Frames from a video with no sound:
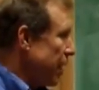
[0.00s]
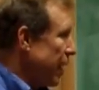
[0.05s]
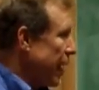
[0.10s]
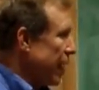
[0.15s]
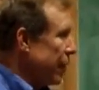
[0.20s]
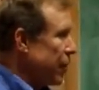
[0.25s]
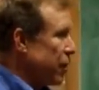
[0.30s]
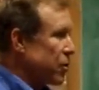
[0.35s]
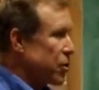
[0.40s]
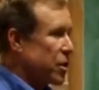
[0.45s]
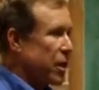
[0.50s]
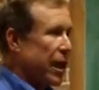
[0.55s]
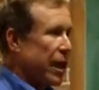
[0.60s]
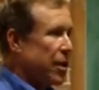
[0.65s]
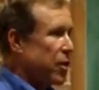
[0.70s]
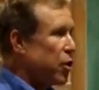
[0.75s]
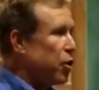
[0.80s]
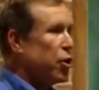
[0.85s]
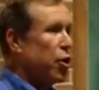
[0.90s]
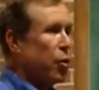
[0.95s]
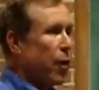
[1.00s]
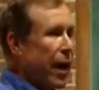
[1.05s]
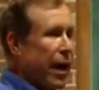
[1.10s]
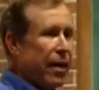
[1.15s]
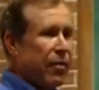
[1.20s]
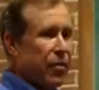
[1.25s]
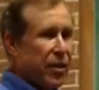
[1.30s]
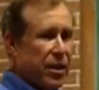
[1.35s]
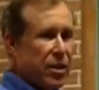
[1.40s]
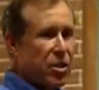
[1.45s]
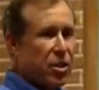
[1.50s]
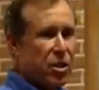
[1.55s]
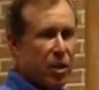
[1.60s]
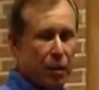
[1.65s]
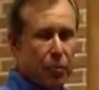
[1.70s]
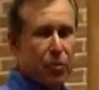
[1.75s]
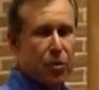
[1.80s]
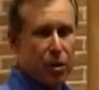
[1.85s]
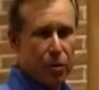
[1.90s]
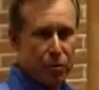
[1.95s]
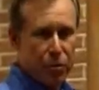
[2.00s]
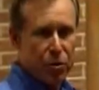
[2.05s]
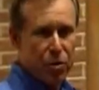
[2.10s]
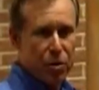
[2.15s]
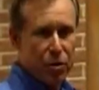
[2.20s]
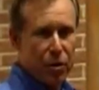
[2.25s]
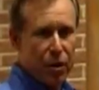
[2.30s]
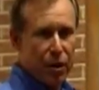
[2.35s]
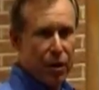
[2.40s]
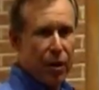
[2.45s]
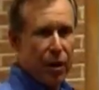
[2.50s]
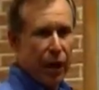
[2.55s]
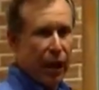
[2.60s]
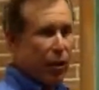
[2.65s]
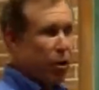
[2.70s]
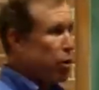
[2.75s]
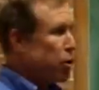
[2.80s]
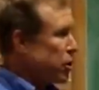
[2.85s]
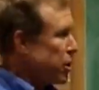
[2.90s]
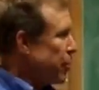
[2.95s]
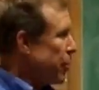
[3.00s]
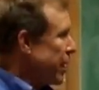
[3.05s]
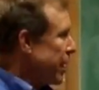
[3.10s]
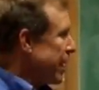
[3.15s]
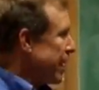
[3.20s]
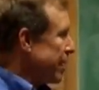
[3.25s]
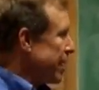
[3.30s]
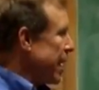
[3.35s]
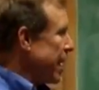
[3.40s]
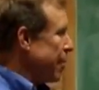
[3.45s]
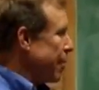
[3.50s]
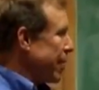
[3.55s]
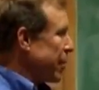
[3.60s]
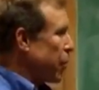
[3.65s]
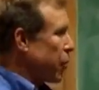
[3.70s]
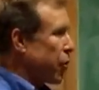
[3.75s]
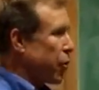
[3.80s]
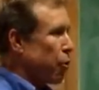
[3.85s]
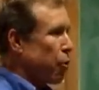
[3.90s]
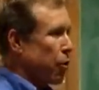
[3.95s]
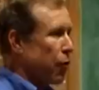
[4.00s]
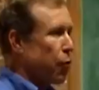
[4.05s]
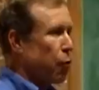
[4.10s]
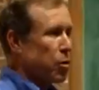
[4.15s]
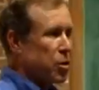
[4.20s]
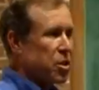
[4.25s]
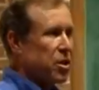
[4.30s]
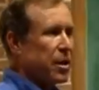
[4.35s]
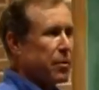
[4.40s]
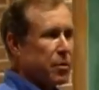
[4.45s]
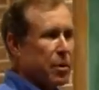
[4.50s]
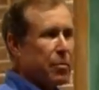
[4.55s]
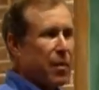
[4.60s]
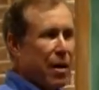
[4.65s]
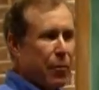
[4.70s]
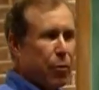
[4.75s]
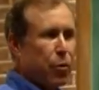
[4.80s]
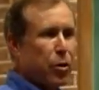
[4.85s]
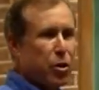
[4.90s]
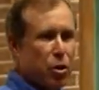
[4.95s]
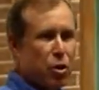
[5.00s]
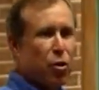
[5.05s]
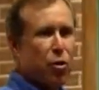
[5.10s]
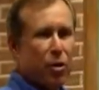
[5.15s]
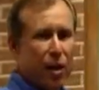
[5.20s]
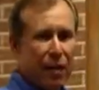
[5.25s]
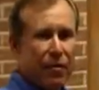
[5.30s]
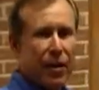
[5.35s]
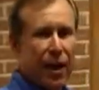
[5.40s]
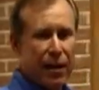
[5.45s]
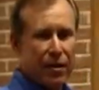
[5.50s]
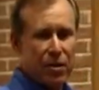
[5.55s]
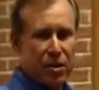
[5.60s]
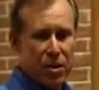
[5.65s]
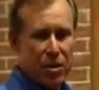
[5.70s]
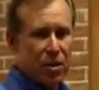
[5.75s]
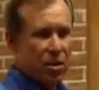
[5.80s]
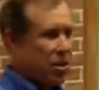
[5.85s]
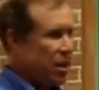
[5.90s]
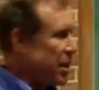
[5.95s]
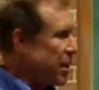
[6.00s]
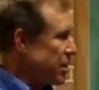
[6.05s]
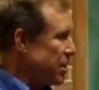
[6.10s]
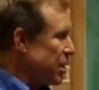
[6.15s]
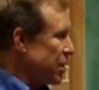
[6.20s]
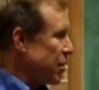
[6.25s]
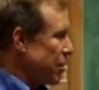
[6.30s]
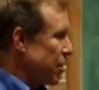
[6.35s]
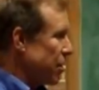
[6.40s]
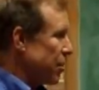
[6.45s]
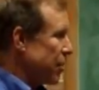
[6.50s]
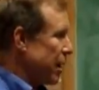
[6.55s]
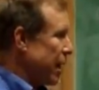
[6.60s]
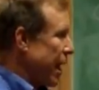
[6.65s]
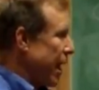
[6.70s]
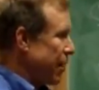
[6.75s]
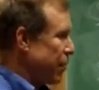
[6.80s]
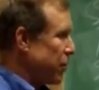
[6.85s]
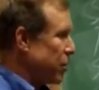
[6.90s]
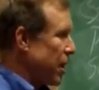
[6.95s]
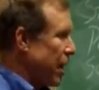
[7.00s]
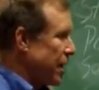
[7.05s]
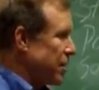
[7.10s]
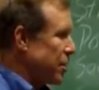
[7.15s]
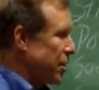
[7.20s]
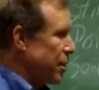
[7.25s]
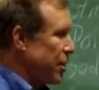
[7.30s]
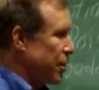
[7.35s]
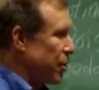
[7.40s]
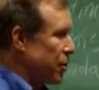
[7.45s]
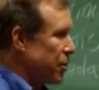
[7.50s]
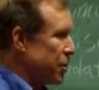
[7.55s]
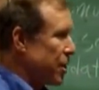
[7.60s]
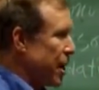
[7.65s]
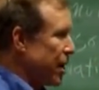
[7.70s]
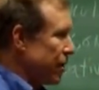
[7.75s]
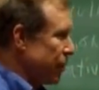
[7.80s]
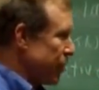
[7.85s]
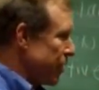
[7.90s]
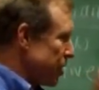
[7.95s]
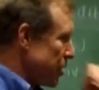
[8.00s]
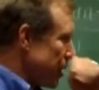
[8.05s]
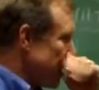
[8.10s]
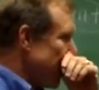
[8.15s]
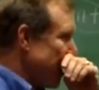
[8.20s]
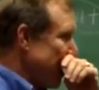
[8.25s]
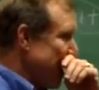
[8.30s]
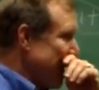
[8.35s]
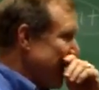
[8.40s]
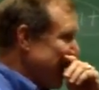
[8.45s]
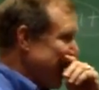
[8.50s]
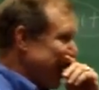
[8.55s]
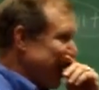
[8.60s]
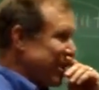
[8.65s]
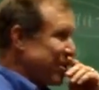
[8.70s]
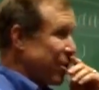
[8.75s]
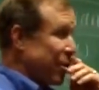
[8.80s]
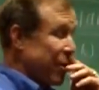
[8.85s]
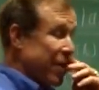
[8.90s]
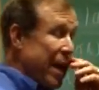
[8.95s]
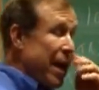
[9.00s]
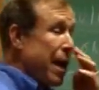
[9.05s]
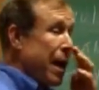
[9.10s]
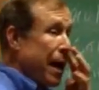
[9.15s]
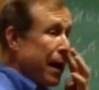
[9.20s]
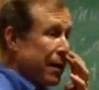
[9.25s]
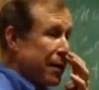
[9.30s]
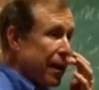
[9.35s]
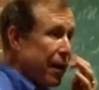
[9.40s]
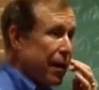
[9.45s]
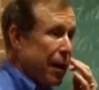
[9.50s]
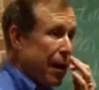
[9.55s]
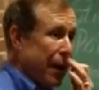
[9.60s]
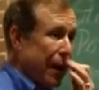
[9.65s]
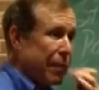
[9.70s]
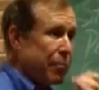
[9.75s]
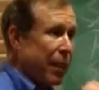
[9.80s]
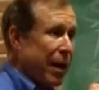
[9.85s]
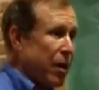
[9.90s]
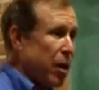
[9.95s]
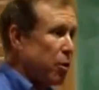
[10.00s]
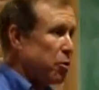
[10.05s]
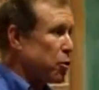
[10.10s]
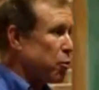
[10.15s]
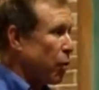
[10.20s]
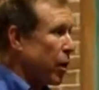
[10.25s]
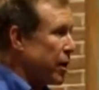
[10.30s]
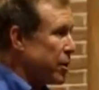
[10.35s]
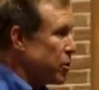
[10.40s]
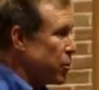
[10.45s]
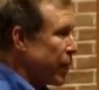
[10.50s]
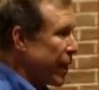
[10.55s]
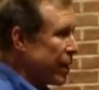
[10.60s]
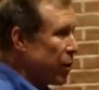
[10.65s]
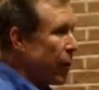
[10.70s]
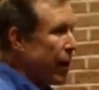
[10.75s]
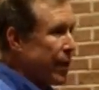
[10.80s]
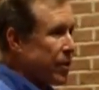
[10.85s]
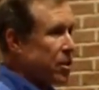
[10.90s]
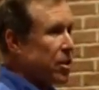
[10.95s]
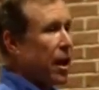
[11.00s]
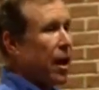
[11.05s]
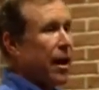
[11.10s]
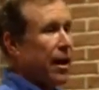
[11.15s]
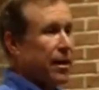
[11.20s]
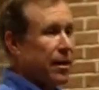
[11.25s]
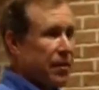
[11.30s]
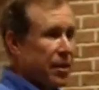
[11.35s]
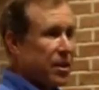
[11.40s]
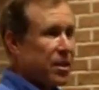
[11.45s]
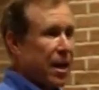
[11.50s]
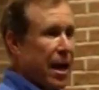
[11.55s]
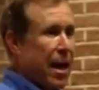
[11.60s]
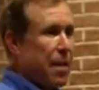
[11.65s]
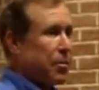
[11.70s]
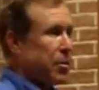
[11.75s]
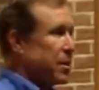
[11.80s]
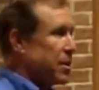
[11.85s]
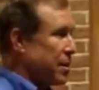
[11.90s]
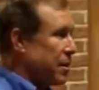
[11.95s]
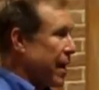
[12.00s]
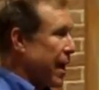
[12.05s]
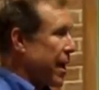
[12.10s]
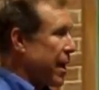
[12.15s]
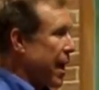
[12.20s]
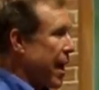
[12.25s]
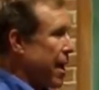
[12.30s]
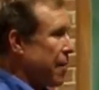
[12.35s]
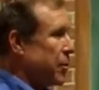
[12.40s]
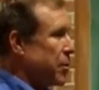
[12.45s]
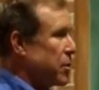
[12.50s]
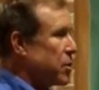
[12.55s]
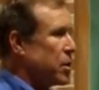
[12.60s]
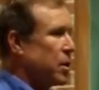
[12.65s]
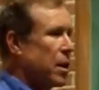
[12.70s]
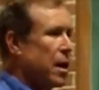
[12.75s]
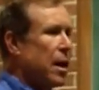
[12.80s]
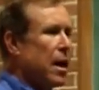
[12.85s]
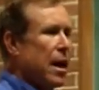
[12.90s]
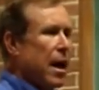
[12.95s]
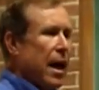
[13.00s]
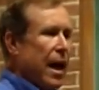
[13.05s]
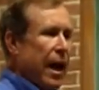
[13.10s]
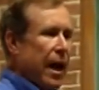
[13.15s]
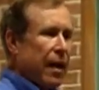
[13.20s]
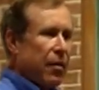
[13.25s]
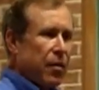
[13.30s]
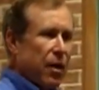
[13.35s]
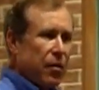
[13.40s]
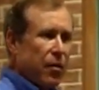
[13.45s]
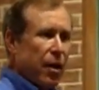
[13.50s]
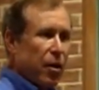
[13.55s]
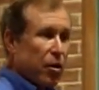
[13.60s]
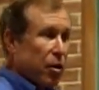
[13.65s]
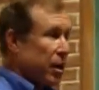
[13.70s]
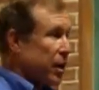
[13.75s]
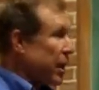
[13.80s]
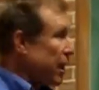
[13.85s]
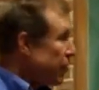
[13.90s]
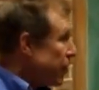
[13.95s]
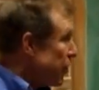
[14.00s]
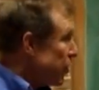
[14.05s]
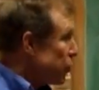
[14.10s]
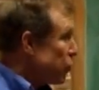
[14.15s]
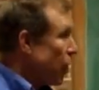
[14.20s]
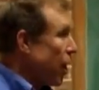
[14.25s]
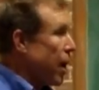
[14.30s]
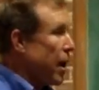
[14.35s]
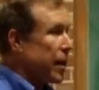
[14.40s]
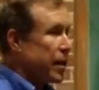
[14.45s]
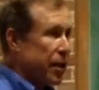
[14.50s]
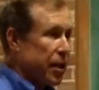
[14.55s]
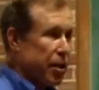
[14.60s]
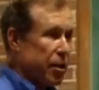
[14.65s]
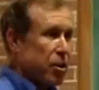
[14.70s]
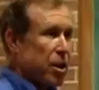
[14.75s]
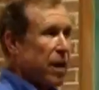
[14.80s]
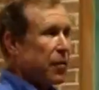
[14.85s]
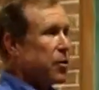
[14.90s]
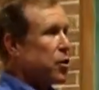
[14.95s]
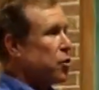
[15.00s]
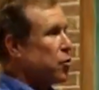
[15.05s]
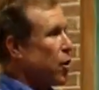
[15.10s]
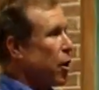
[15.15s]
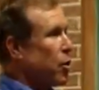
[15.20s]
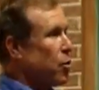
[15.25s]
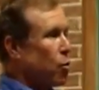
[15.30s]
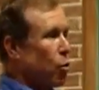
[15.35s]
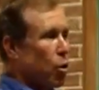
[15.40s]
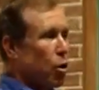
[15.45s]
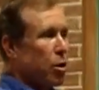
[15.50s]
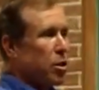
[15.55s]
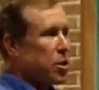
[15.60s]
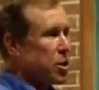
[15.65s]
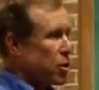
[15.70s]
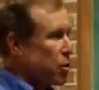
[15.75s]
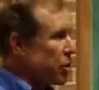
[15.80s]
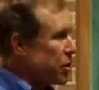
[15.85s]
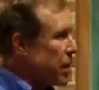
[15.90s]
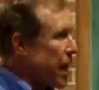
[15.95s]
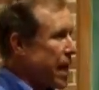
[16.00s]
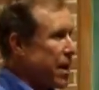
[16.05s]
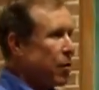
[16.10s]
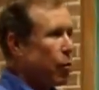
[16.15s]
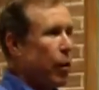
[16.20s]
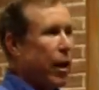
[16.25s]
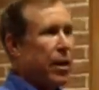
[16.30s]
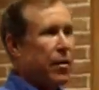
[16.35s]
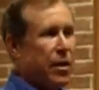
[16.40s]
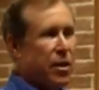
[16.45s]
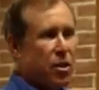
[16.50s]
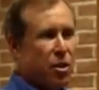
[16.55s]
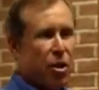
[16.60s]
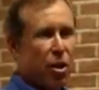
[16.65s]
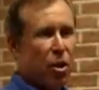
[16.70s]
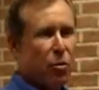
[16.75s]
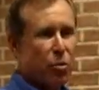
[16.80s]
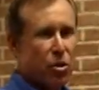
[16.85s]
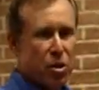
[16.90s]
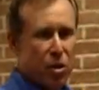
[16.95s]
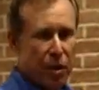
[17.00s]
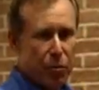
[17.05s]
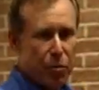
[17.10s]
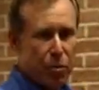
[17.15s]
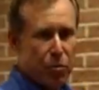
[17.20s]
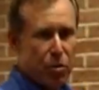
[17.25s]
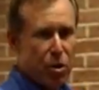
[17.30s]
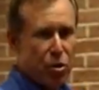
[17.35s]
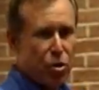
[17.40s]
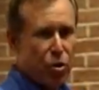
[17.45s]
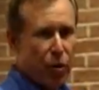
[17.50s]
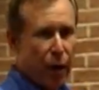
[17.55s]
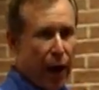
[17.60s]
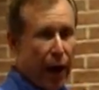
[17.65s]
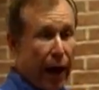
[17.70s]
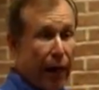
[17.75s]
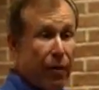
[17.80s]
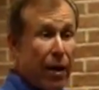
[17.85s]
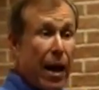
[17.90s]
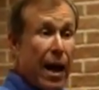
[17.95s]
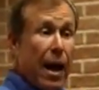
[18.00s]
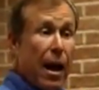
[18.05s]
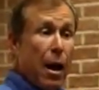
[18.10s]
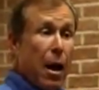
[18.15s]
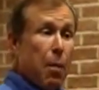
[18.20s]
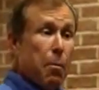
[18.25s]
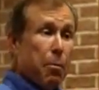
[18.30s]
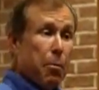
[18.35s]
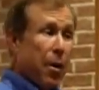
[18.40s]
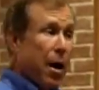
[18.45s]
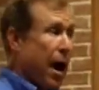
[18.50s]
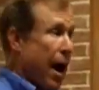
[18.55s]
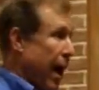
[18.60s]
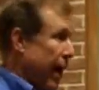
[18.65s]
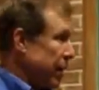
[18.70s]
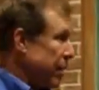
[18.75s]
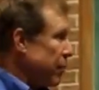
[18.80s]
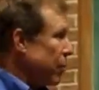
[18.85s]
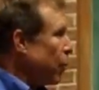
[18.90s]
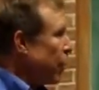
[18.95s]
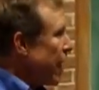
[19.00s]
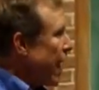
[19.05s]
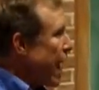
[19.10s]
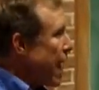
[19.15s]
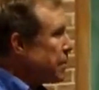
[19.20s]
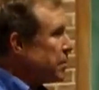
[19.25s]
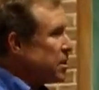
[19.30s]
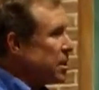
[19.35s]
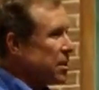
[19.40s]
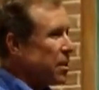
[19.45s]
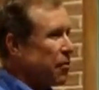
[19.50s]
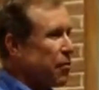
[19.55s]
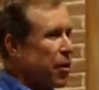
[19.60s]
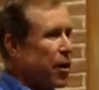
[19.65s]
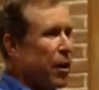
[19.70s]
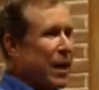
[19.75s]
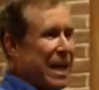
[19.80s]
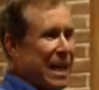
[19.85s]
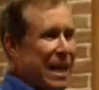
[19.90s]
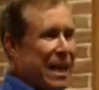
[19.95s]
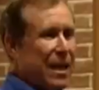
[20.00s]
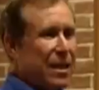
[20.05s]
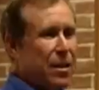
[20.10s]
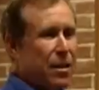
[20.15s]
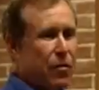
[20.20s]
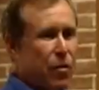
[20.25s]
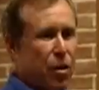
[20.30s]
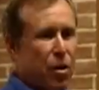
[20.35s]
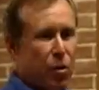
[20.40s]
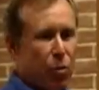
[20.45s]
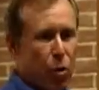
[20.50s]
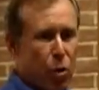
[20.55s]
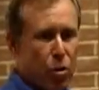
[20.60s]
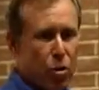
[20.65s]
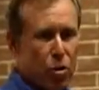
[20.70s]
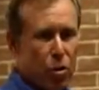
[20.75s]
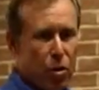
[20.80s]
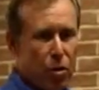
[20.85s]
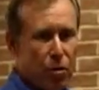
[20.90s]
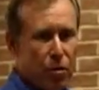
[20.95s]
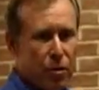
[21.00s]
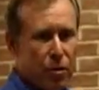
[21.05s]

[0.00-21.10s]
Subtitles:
And they'll say, do you have these symptoms? And usually when they get down about the third or fourth symptom, I'm pretty certain I've got this disease that they're advertising here on television. And I say, oh yeah, my nose runs when I go outside, and this happens, and that happens. And then they're going to give you the drug, and here's how this drug works. It's going to take away these terrible symptoms that you have. But what happens at the very end of the commercial?